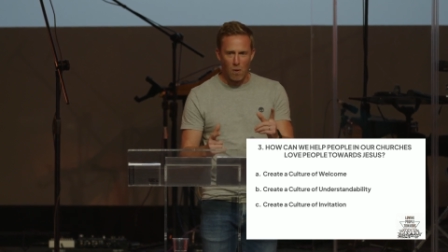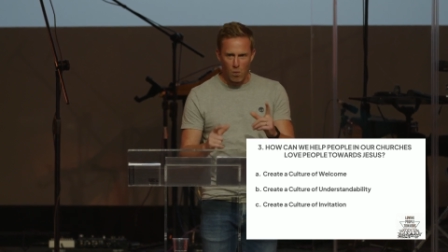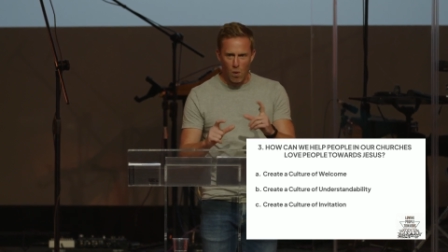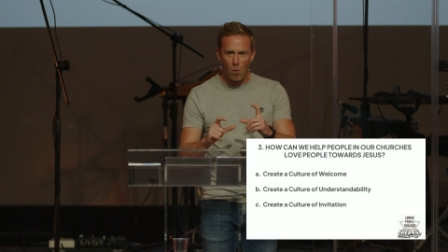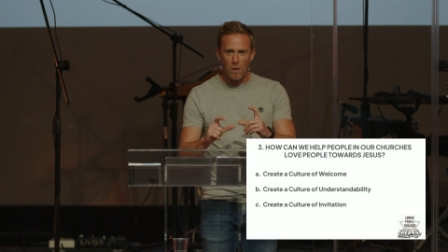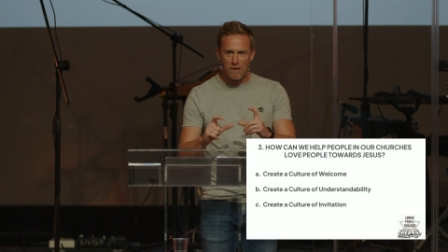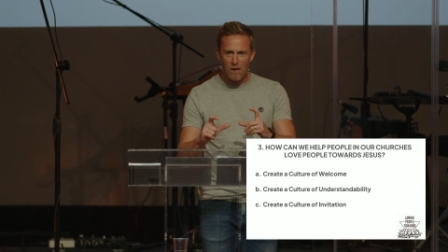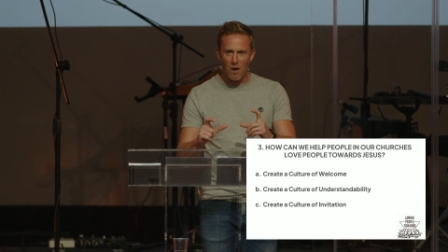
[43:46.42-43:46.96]
But
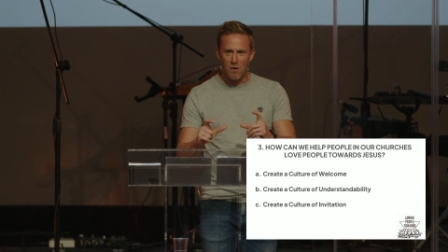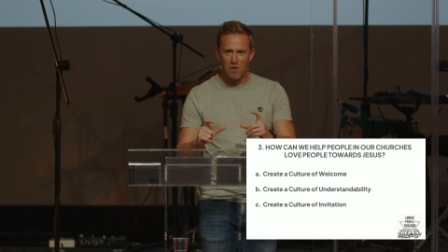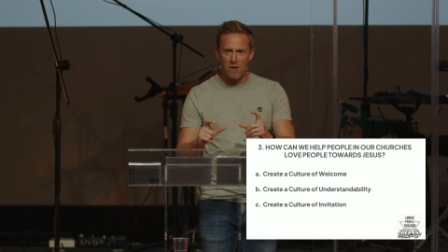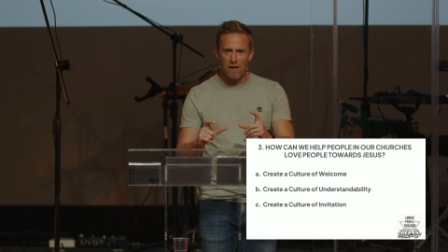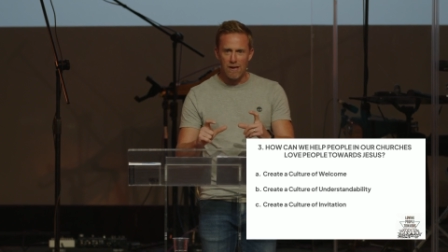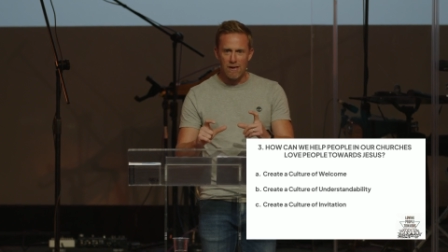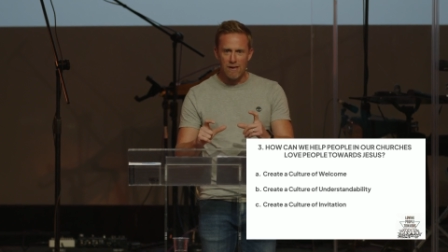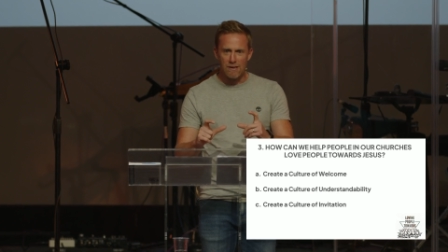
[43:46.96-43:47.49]
what we
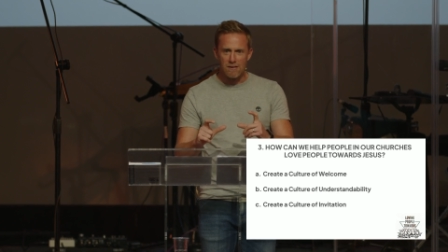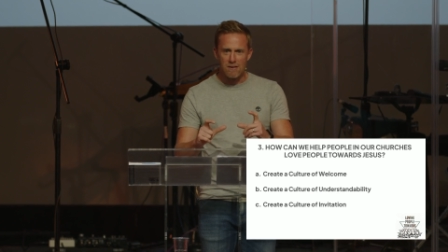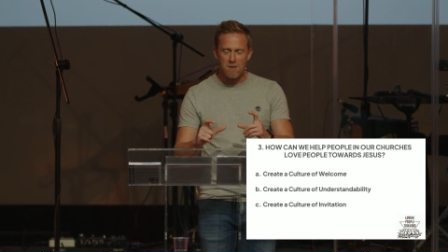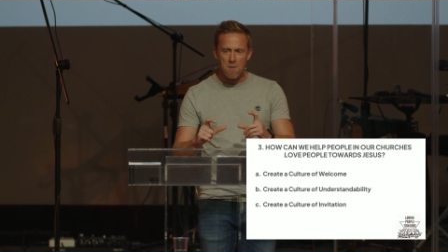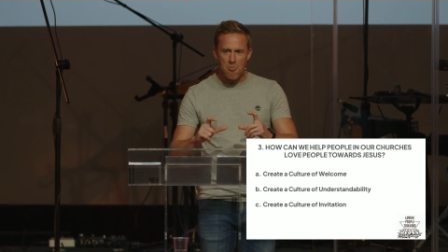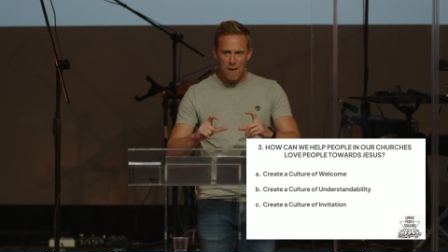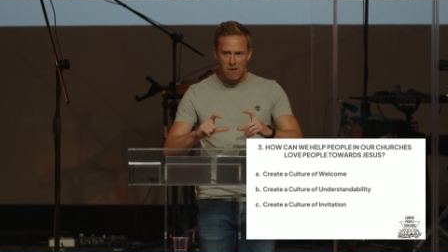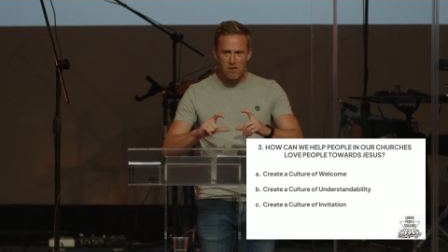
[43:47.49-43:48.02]
don't need
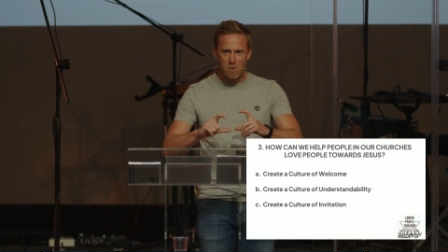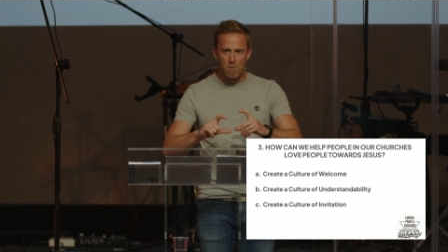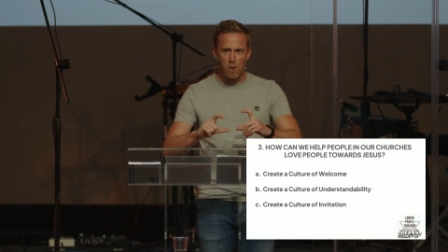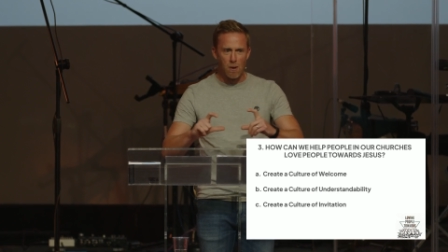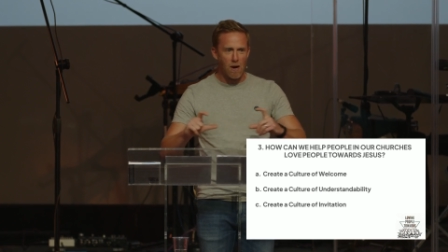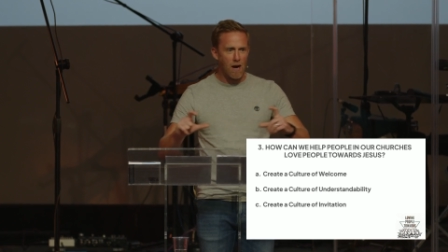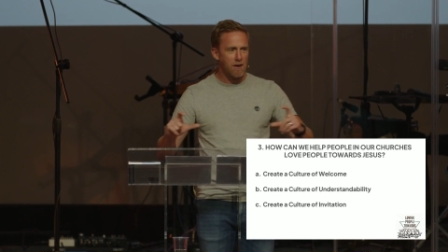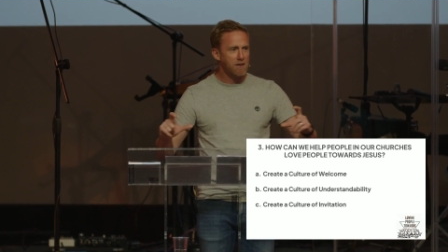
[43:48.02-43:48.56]
is to
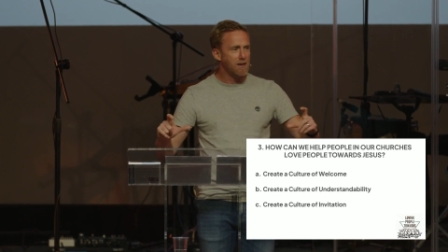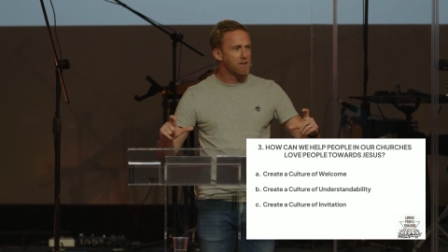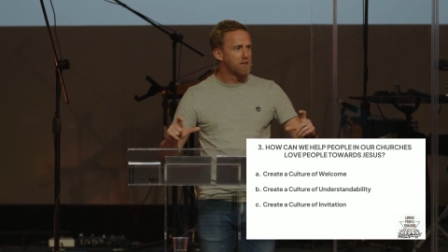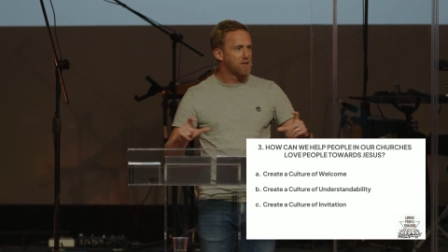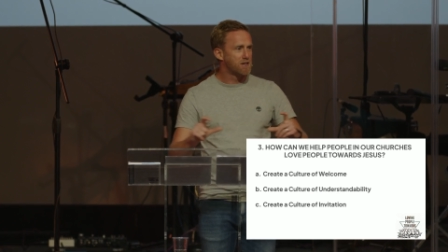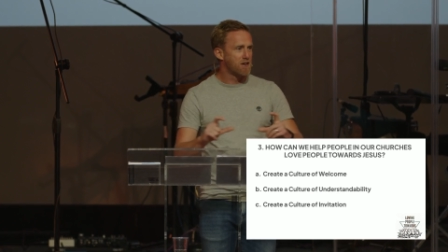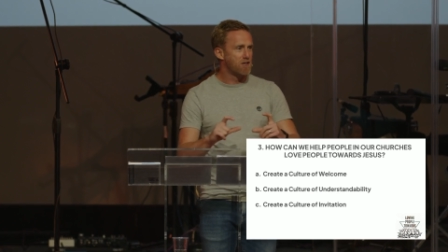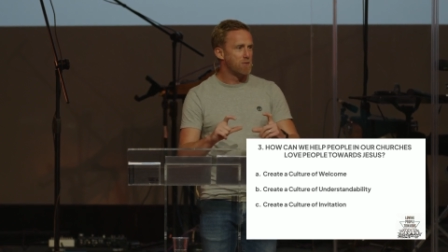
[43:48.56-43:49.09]
put
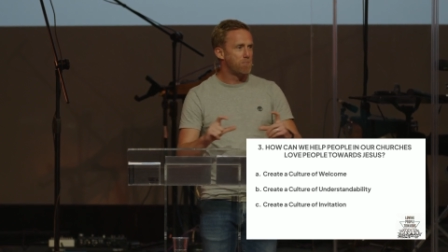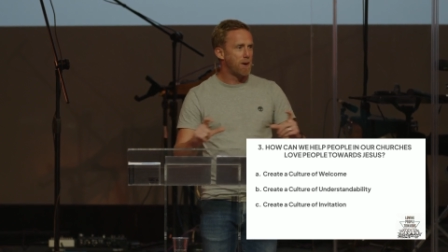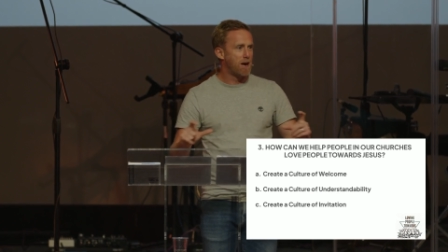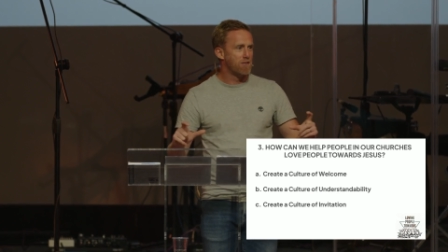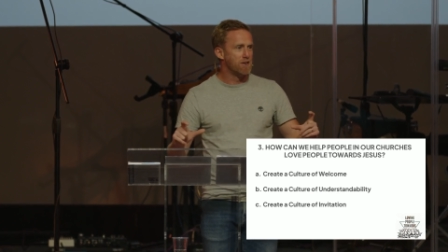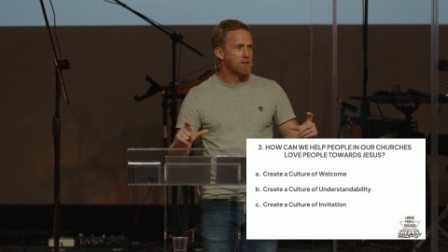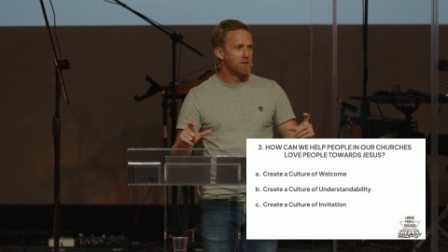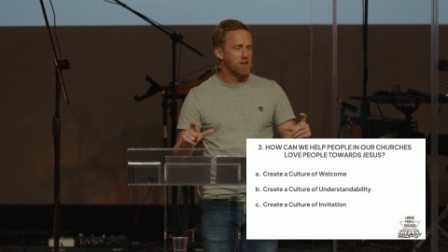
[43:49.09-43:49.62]
unnecessary
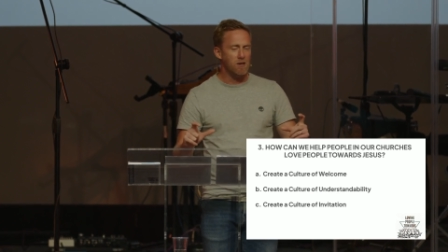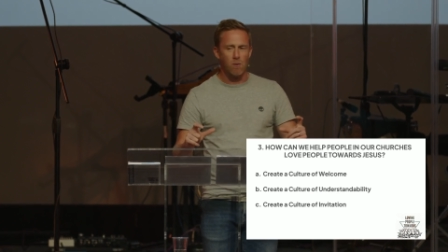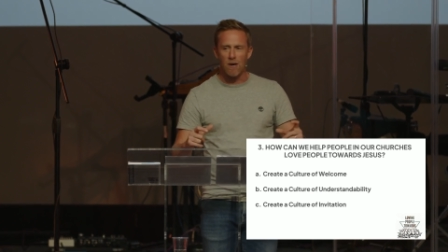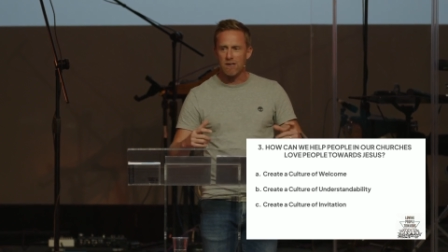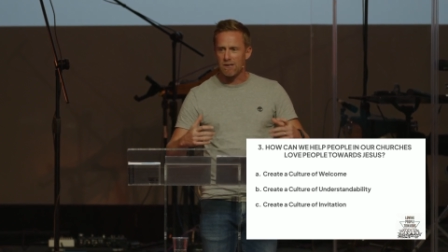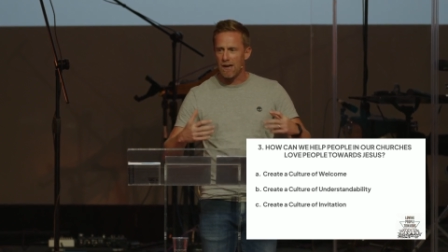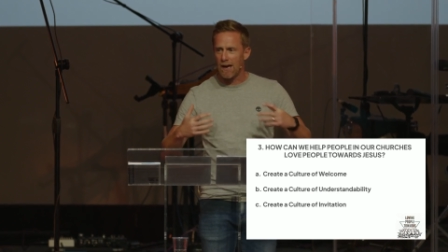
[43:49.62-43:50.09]
barriers in the way.